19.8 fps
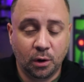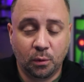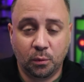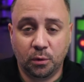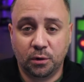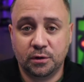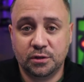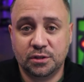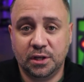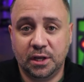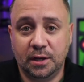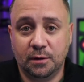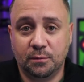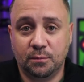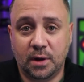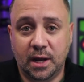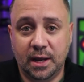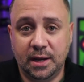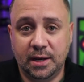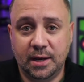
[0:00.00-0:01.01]
We're
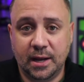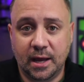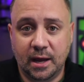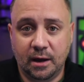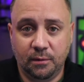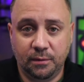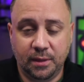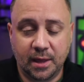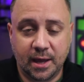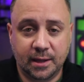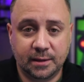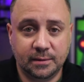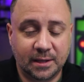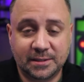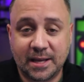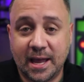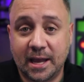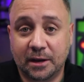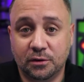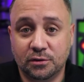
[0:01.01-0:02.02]
seeing right now that
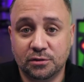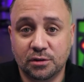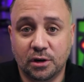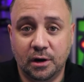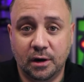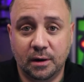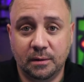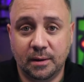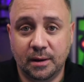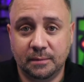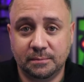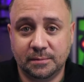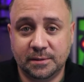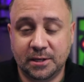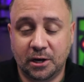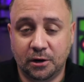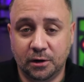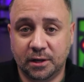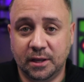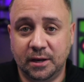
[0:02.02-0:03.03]
attackers are
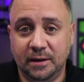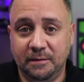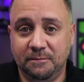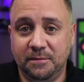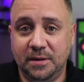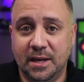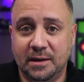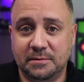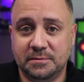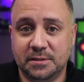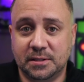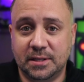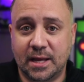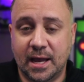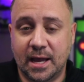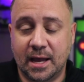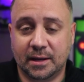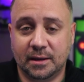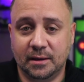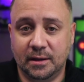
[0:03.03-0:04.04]
targeting via
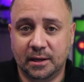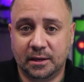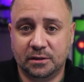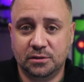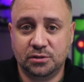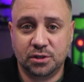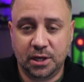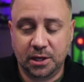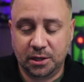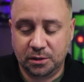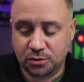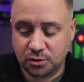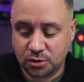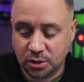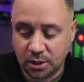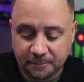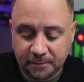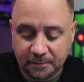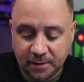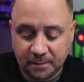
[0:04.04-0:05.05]
Stack
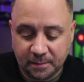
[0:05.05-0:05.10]
Exchange, via